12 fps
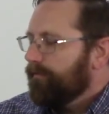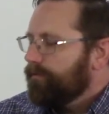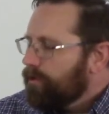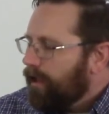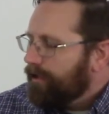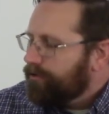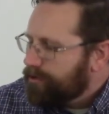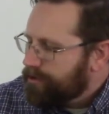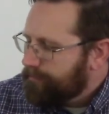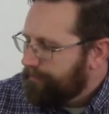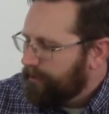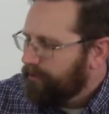if you'd like to
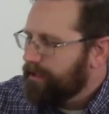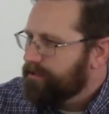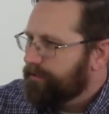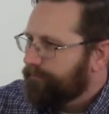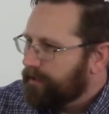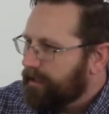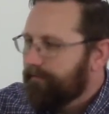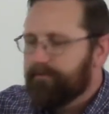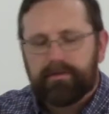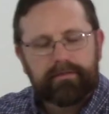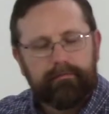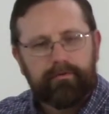experience the
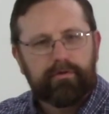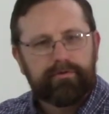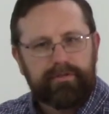forgiveness of your